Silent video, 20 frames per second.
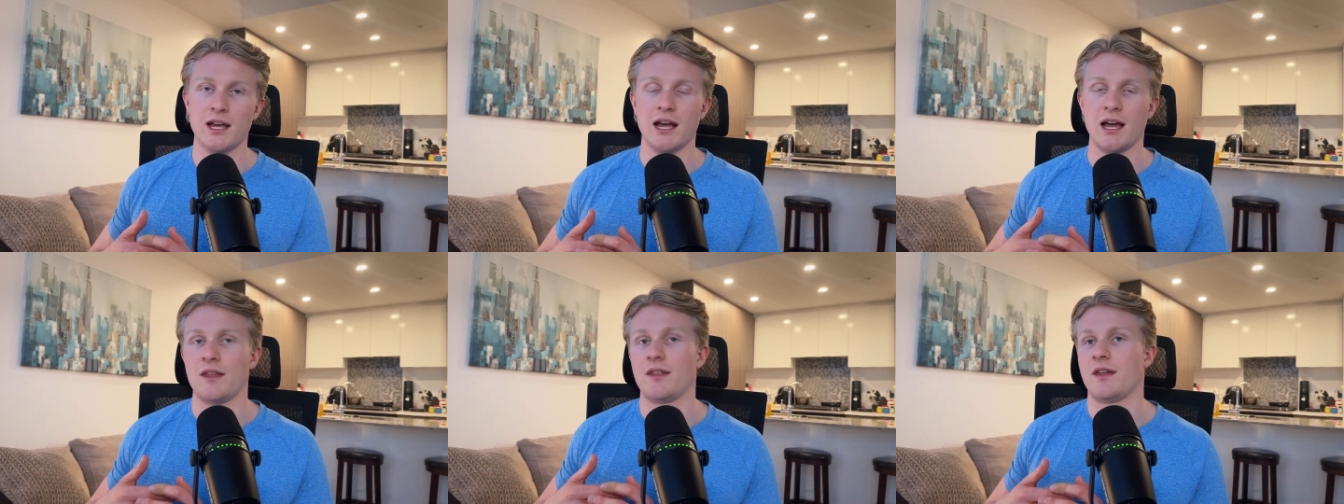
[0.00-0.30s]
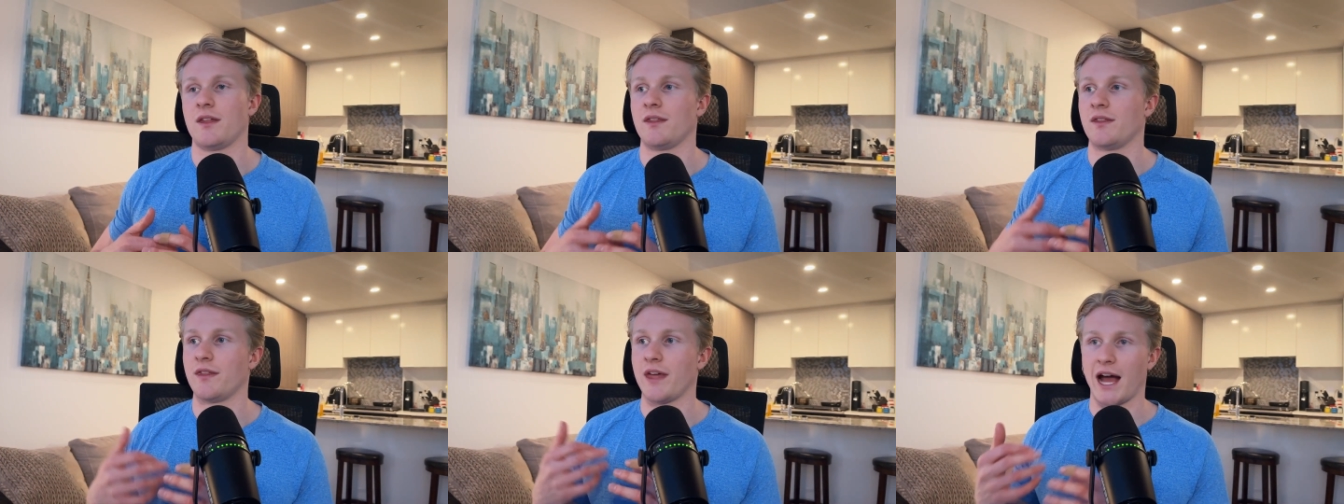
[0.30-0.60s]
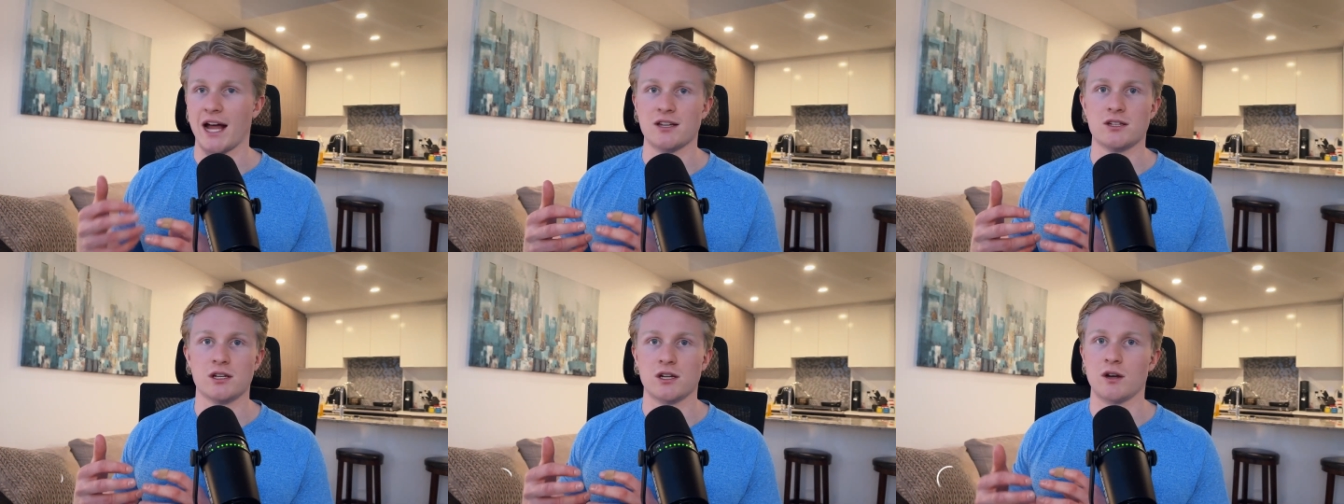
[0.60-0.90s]
And then
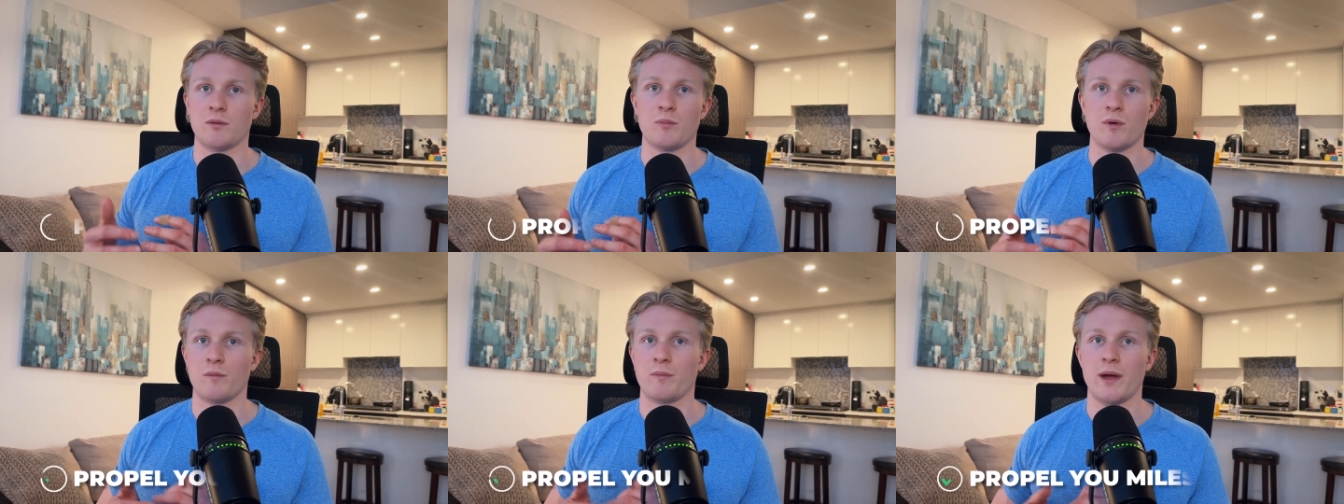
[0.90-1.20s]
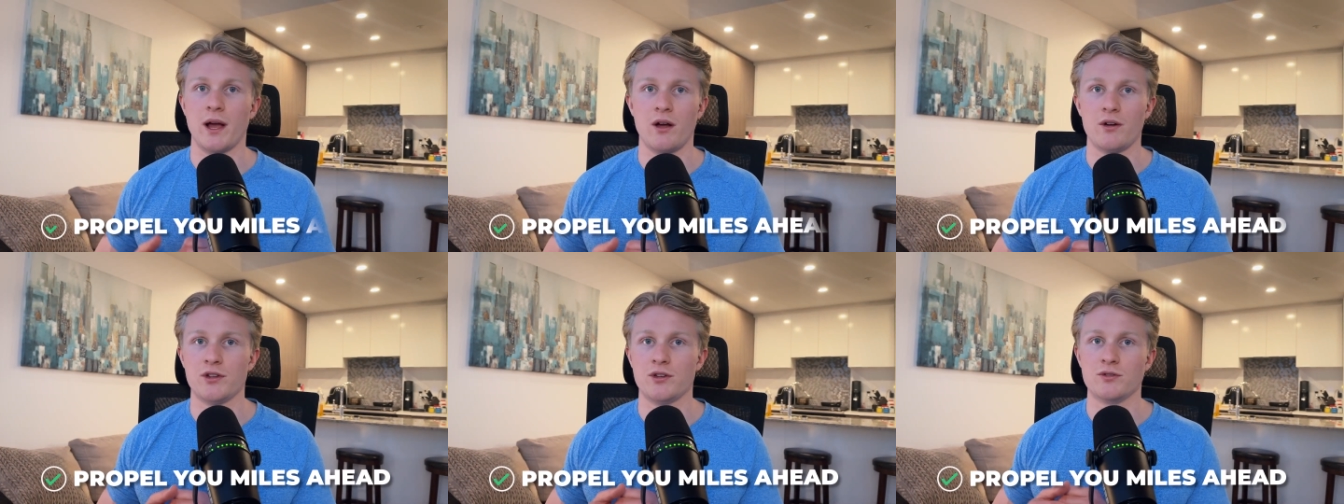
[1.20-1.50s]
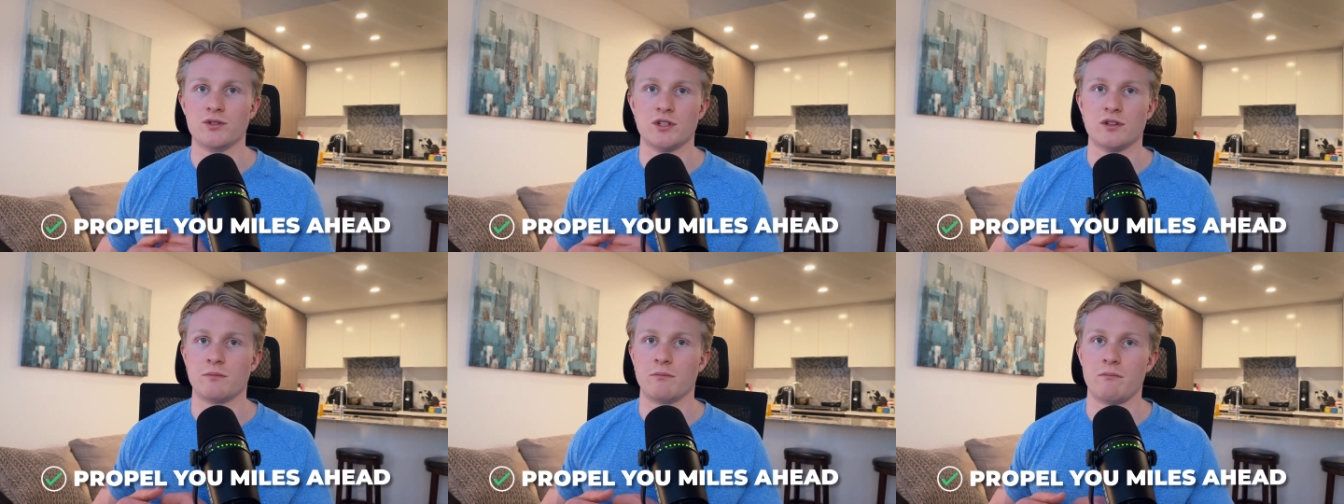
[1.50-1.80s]
that's going to propel you
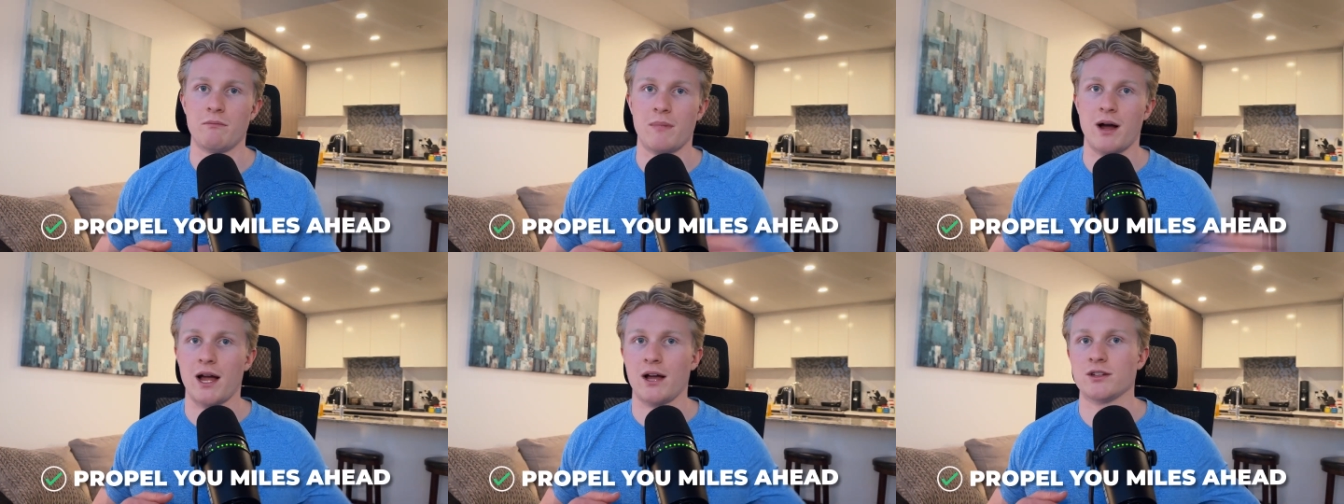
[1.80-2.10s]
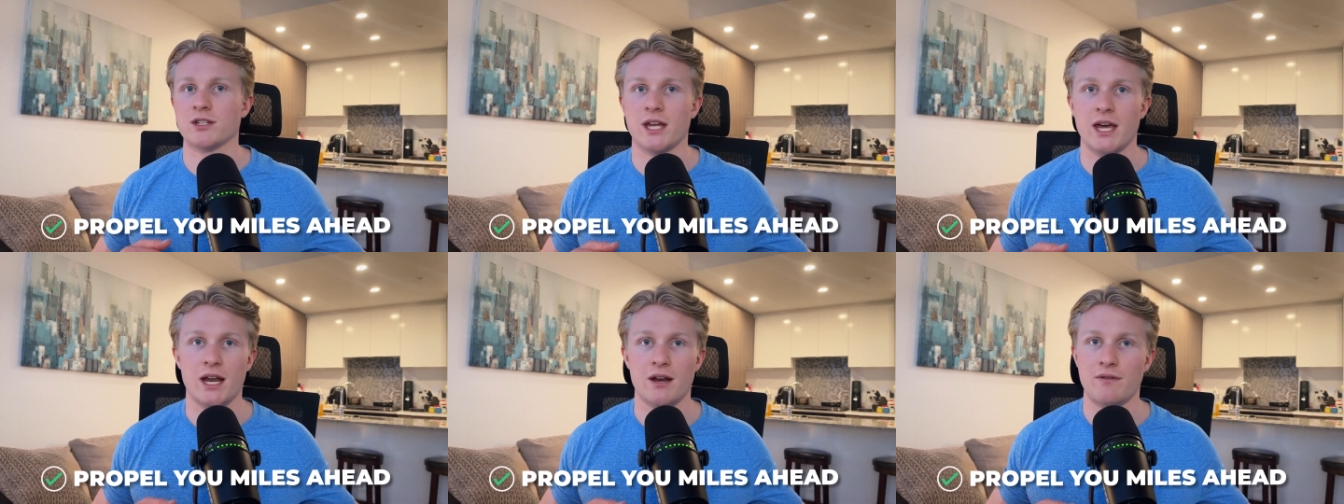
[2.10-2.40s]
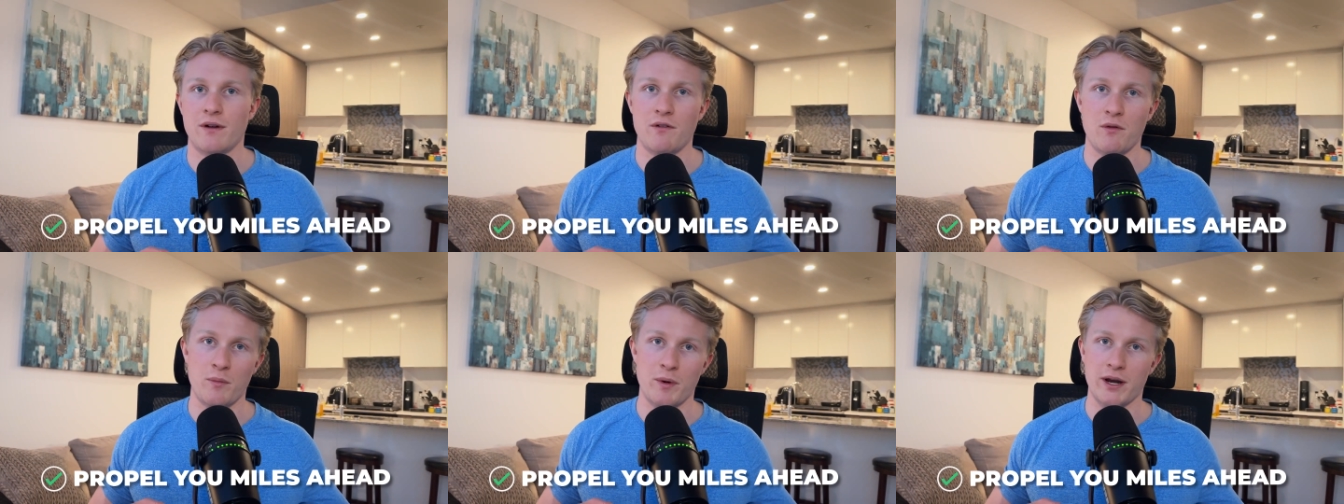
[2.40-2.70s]
just miles ahead of
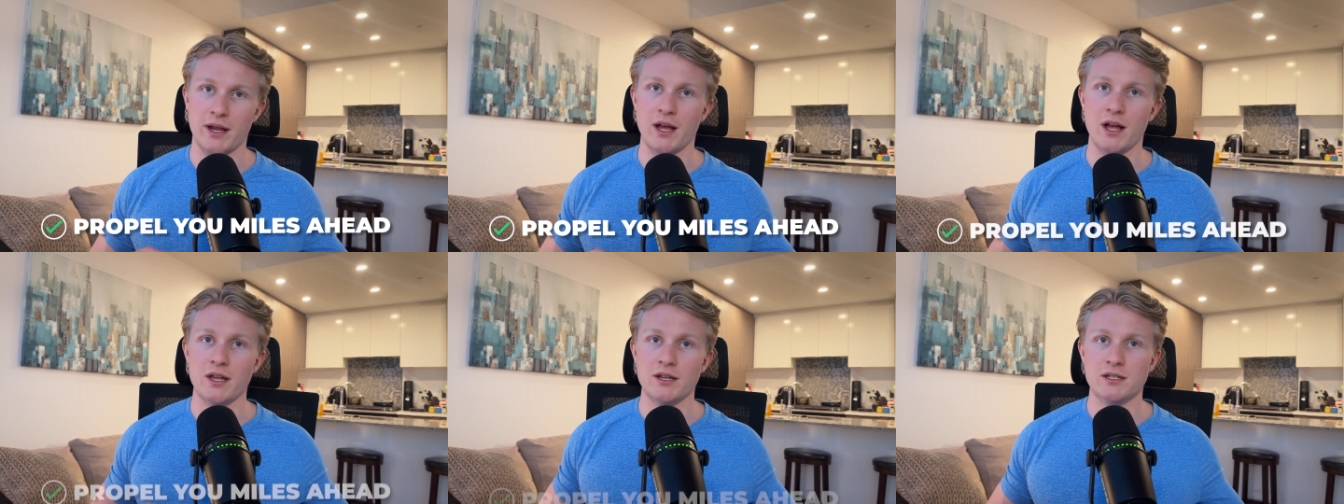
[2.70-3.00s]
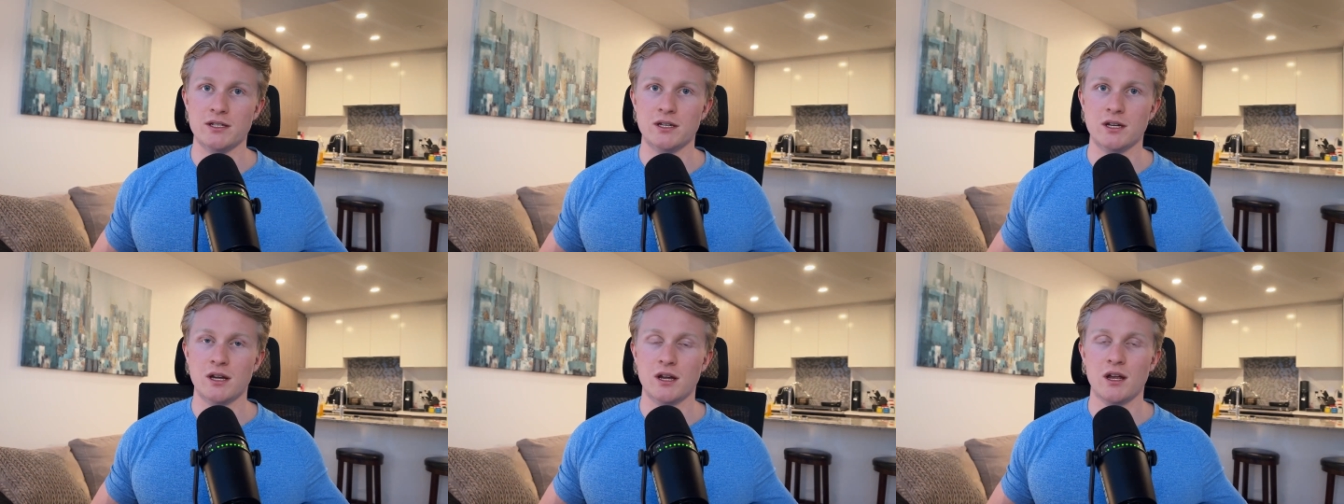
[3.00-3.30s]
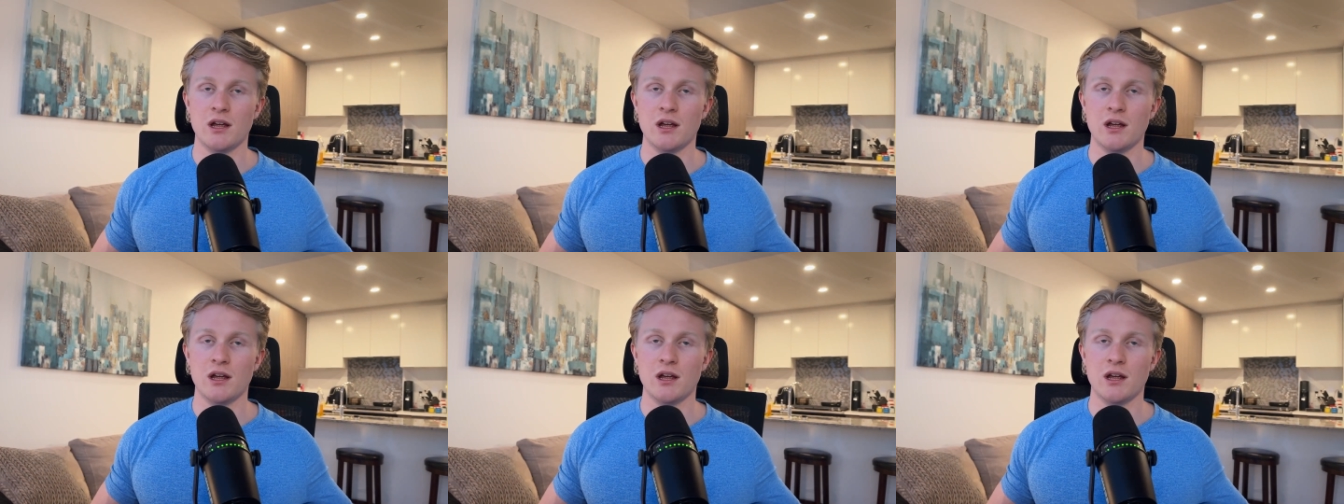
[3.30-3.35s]
everybody else.